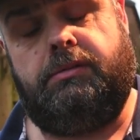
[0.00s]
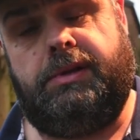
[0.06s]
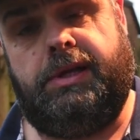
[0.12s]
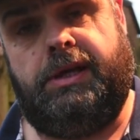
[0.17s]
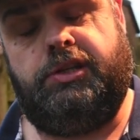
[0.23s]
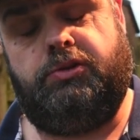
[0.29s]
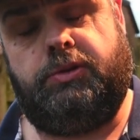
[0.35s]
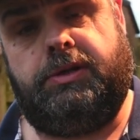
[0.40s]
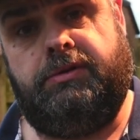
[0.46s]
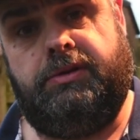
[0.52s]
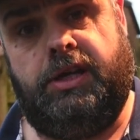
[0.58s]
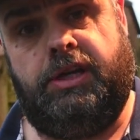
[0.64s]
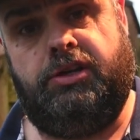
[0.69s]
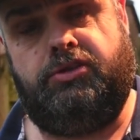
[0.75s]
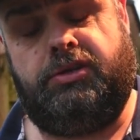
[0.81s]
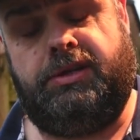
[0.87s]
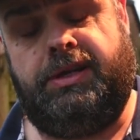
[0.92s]

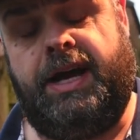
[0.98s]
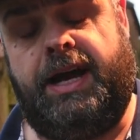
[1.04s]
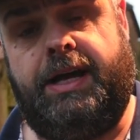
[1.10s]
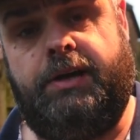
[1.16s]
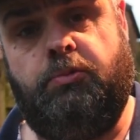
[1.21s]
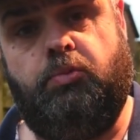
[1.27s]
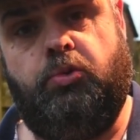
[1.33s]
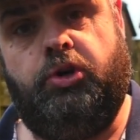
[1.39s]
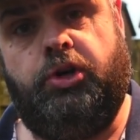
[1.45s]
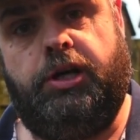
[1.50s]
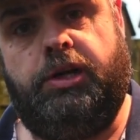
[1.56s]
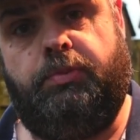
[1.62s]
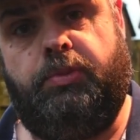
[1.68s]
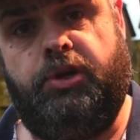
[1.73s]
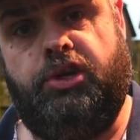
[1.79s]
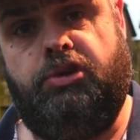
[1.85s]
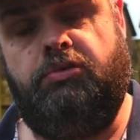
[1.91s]
These can
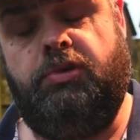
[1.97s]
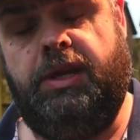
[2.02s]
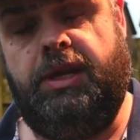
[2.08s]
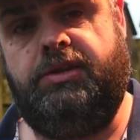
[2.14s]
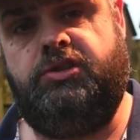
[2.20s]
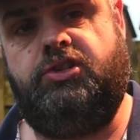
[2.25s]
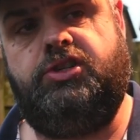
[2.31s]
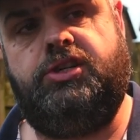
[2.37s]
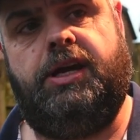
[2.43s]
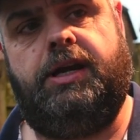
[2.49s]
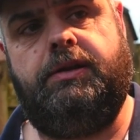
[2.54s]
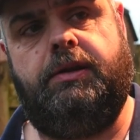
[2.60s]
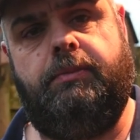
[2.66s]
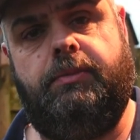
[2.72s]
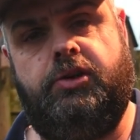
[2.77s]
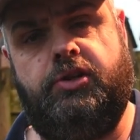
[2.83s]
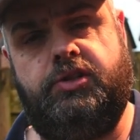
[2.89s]
work, but you need to check
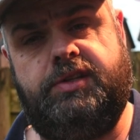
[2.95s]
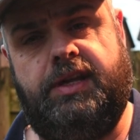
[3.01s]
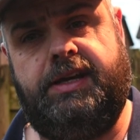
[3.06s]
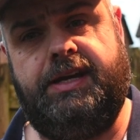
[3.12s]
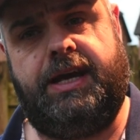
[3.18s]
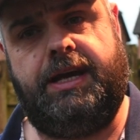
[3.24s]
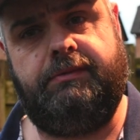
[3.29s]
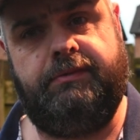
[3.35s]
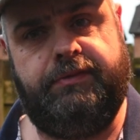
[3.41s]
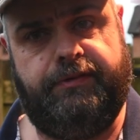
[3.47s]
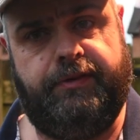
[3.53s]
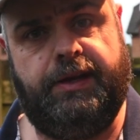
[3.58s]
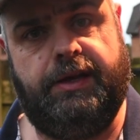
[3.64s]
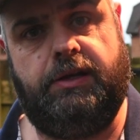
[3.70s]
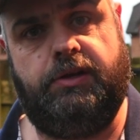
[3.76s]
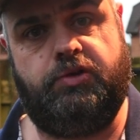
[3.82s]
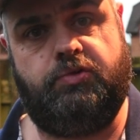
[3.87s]
them because they can
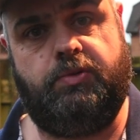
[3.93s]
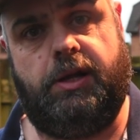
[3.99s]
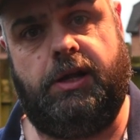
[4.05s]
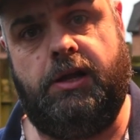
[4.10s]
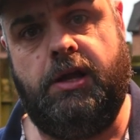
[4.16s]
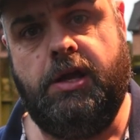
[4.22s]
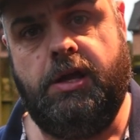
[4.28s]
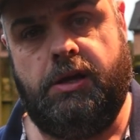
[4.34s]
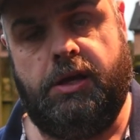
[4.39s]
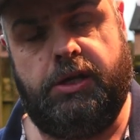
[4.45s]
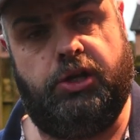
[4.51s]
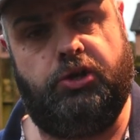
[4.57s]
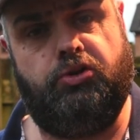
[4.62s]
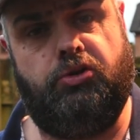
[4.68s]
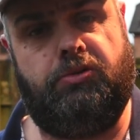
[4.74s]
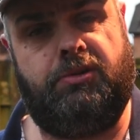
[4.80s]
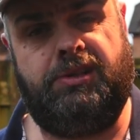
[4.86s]
fail as well, and you
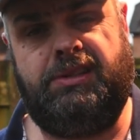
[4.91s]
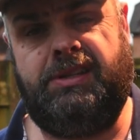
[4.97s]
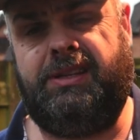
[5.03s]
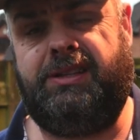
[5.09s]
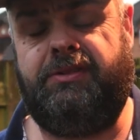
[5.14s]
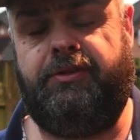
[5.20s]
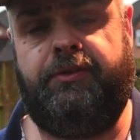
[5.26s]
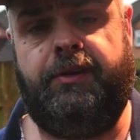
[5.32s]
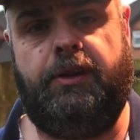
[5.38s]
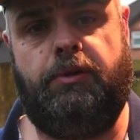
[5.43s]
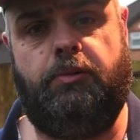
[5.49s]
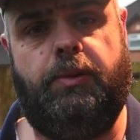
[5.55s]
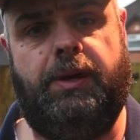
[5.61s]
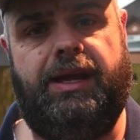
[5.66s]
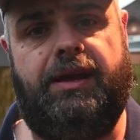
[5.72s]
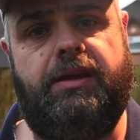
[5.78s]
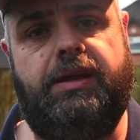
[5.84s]
don't want it to fail
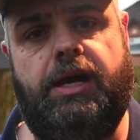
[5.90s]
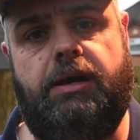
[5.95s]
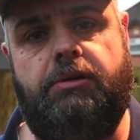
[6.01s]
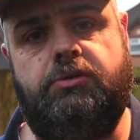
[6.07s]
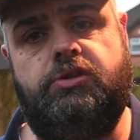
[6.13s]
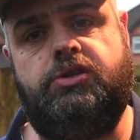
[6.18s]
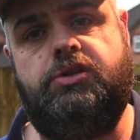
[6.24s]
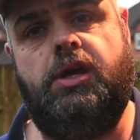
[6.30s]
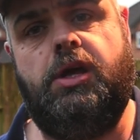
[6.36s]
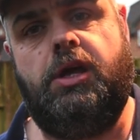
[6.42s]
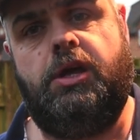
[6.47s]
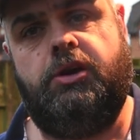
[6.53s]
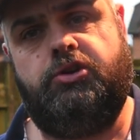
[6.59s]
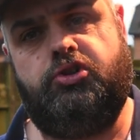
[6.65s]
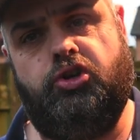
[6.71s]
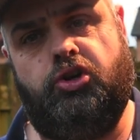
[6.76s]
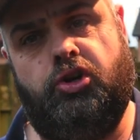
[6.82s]
when it counts.
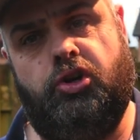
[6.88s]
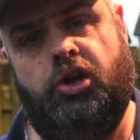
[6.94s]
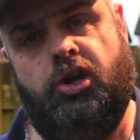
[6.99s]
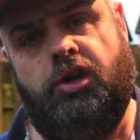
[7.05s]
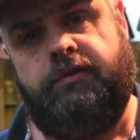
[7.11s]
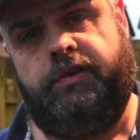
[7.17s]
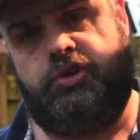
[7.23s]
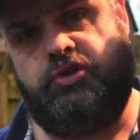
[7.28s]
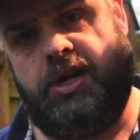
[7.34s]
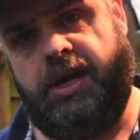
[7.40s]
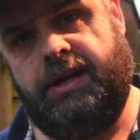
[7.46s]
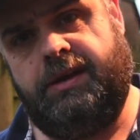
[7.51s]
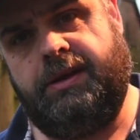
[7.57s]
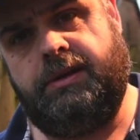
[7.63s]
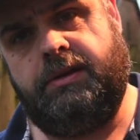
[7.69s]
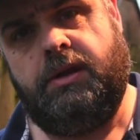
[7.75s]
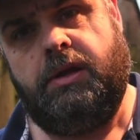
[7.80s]
So for
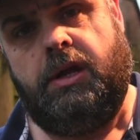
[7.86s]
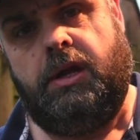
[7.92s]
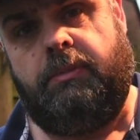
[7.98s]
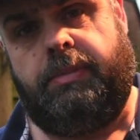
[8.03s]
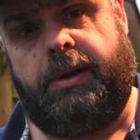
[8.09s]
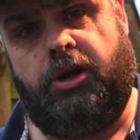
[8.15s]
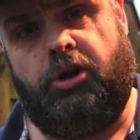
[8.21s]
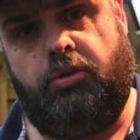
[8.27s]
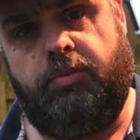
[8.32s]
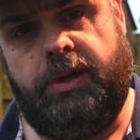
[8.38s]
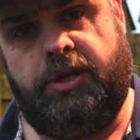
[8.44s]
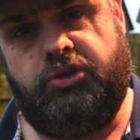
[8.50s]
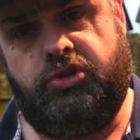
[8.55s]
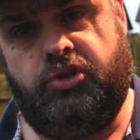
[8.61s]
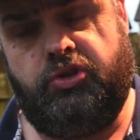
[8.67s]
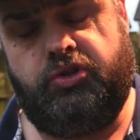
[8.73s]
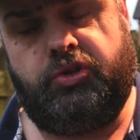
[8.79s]
training, by all
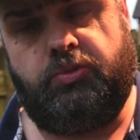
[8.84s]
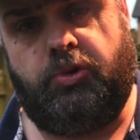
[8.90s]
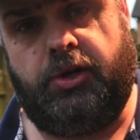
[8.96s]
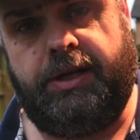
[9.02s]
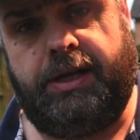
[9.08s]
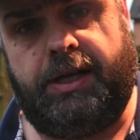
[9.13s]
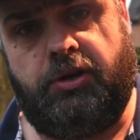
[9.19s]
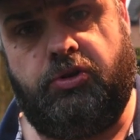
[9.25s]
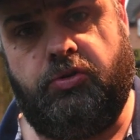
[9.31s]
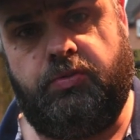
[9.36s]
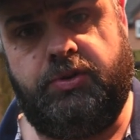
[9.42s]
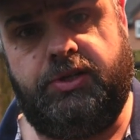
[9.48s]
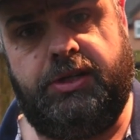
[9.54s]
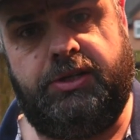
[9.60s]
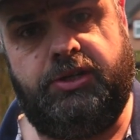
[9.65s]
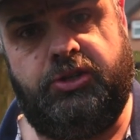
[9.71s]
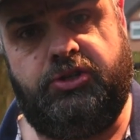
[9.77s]
means use the one that
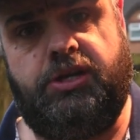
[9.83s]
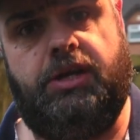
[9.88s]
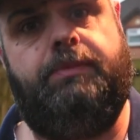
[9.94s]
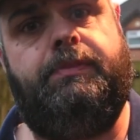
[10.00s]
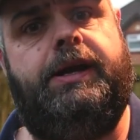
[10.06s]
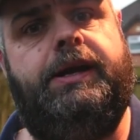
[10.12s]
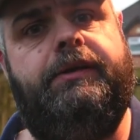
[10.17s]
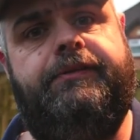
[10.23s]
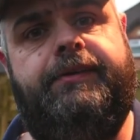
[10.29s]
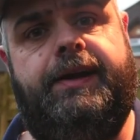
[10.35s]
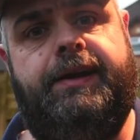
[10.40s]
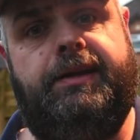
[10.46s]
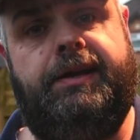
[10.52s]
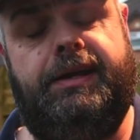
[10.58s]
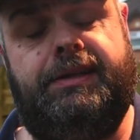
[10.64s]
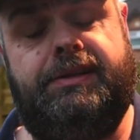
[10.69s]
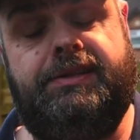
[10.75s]
comes in your cheap IFAK
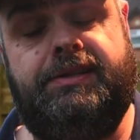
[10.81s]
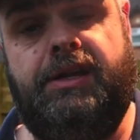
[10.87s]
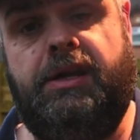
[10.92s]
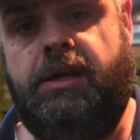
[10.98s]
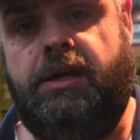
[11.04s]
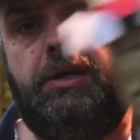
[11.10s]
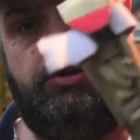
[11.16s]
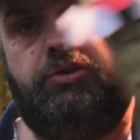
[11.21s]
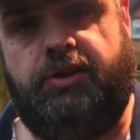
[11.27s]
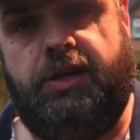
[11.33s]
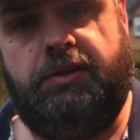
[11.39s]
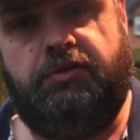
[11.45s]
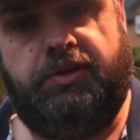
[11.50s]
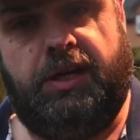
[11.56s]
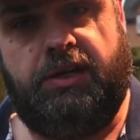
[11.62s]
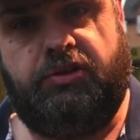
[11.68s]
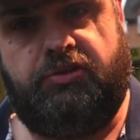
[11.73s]
kits. Train
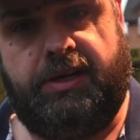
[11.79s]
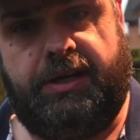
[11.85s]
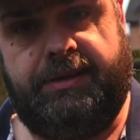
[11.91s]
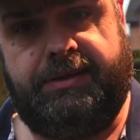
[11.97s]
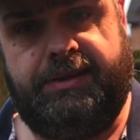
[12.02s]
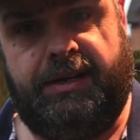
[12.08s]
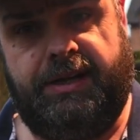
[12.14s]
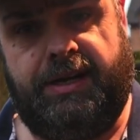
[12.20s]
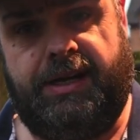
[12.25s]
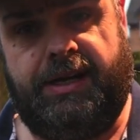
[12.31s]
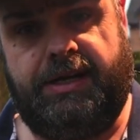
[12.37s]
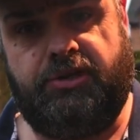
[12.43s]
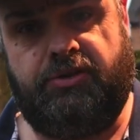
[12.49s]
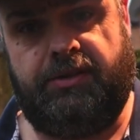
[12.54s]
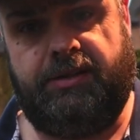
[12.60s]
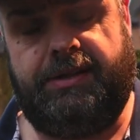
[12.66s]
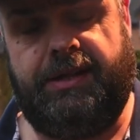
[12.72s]
till your
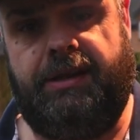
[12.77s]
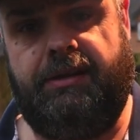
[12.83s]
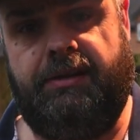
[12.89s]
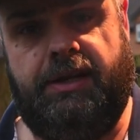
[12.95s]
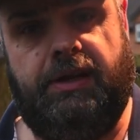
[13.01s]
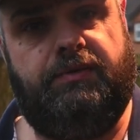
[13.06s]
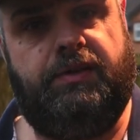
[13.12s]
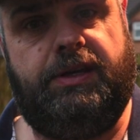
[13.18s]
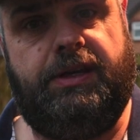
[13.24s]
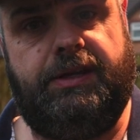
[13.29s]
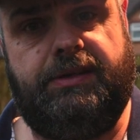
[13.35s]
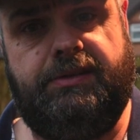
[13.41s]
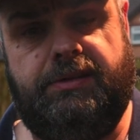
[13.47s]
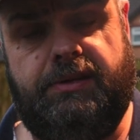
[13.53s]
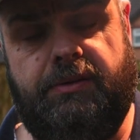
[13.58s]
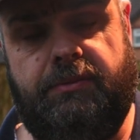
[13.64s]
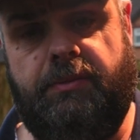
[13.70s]
heart's content. Give your
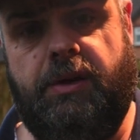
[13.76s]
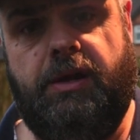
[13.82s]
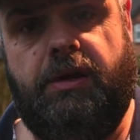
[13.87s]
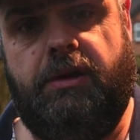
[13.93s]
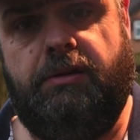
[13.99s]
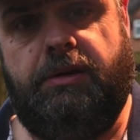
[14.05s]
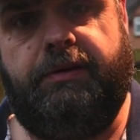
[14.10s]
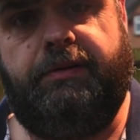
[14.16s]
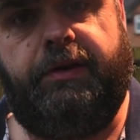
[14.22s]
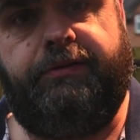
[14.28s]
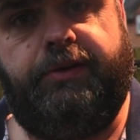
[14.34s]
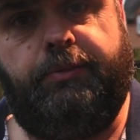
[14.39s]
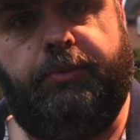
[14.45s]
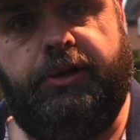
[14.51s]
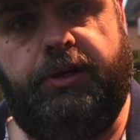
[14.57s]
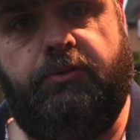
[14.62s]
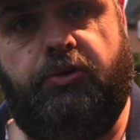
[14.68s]
kids them, give
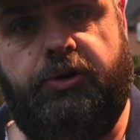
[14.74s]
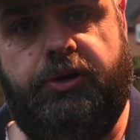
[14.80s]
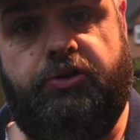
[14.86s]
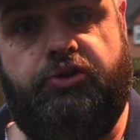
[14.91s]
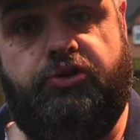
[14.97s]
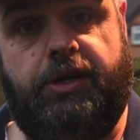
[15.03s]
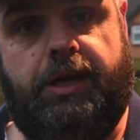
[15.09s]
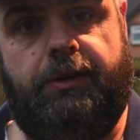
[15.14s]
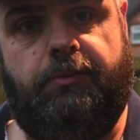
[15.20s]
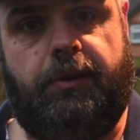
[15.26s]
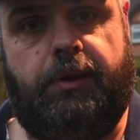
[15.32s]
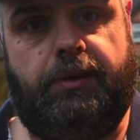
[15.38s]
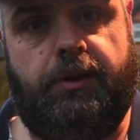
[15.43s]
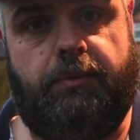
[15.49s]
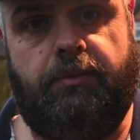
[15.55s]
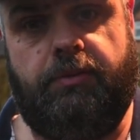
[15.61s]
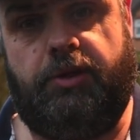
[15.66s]
everybody one and train
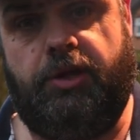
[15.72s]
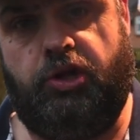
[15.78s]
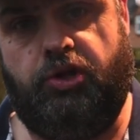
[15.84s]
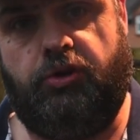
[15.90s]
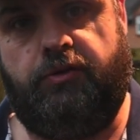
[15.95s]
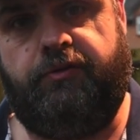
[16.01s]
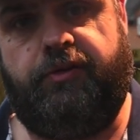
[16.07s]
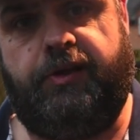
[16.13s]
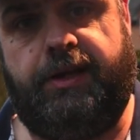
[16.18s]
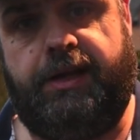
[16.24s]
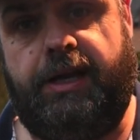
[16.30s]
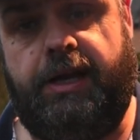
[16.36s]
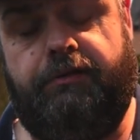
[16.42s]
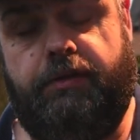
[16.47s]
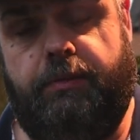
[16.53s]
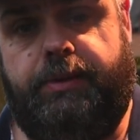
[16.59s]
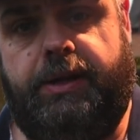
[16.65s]
with them. They're good for
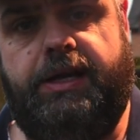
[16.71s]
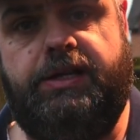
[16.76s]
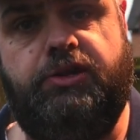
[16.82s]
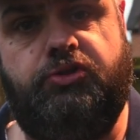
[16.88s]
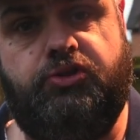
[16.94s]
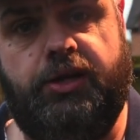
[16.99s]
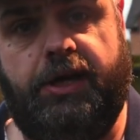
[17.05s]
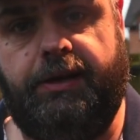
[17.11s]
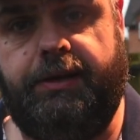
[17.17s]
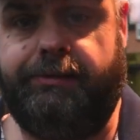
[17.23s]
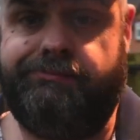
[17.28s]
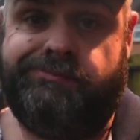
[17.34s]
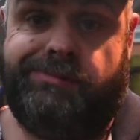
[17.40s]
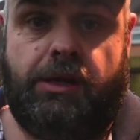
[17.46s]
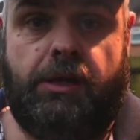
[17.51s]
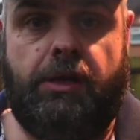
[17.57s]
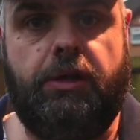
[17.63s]
that. If it breaks in training,
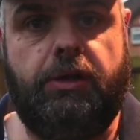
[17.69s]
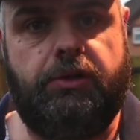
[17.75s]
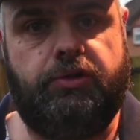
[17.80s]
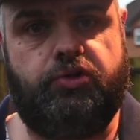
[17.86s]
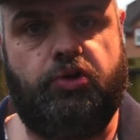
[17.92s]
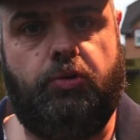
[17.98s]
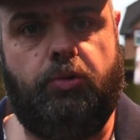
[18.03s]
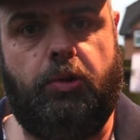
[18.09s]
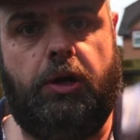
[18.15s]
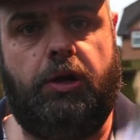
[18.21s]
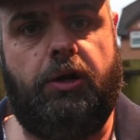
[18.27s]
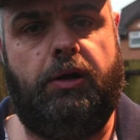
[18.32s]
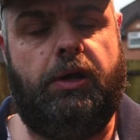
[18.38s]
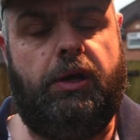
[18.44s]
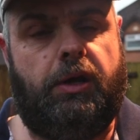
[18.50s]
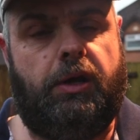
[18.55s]
so what?